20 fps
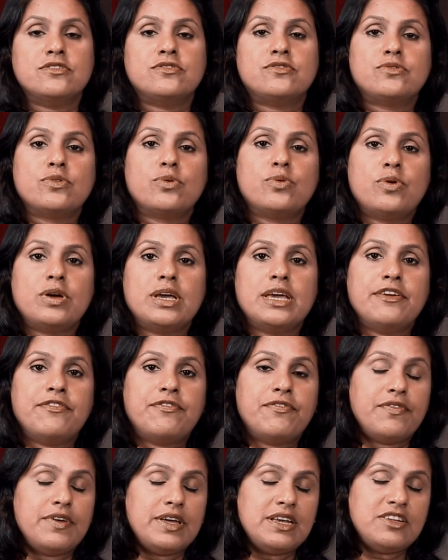So
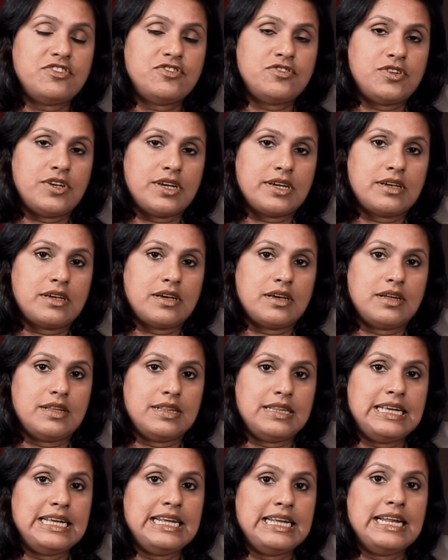if we check
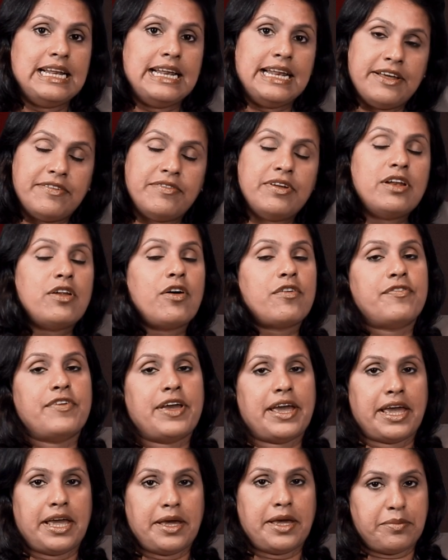the level
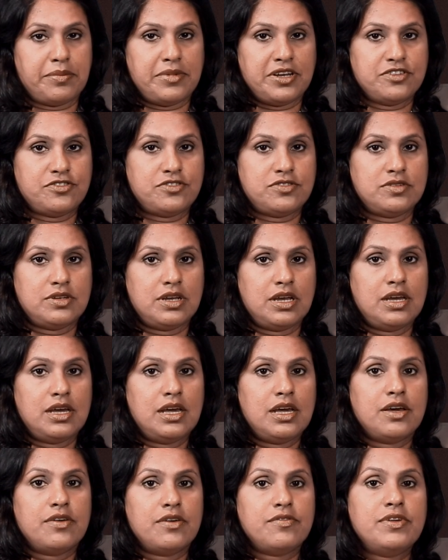of AMH,
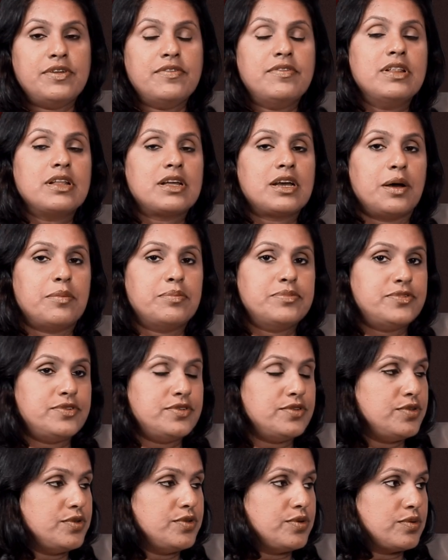we will come
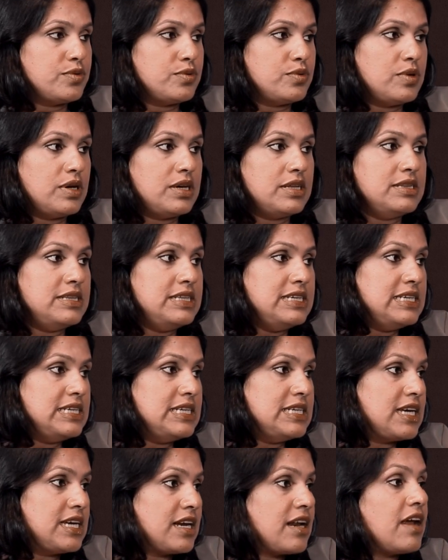to know the